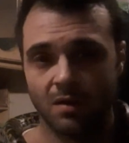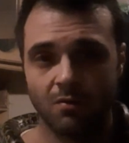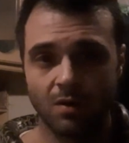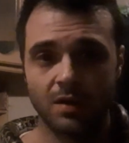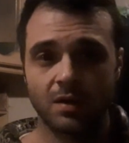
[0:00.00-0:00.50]

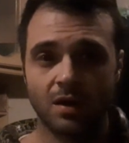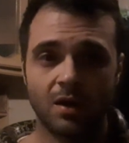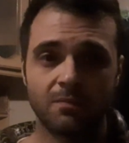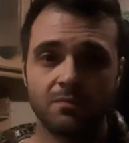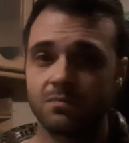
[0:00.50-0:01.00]
Grind it
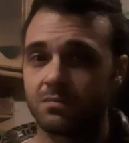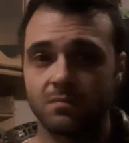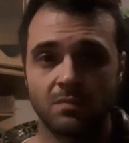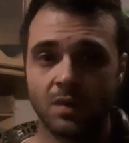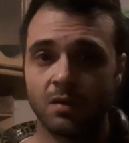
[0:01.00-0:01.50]
up,
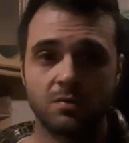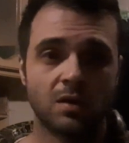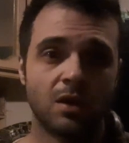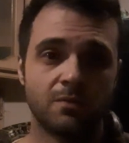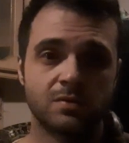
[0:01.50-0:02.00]
no
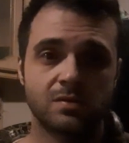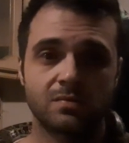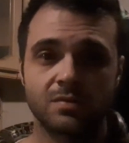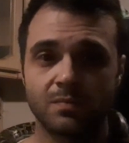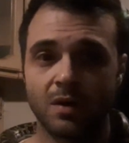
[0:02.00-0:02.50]
terps.
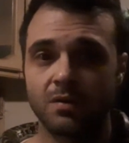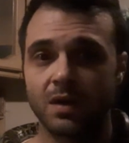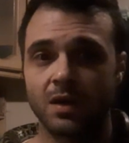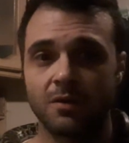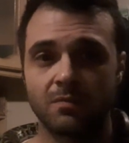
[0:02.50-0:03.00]
Smoke
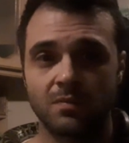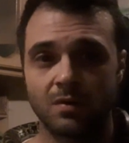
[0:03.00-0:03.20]
it.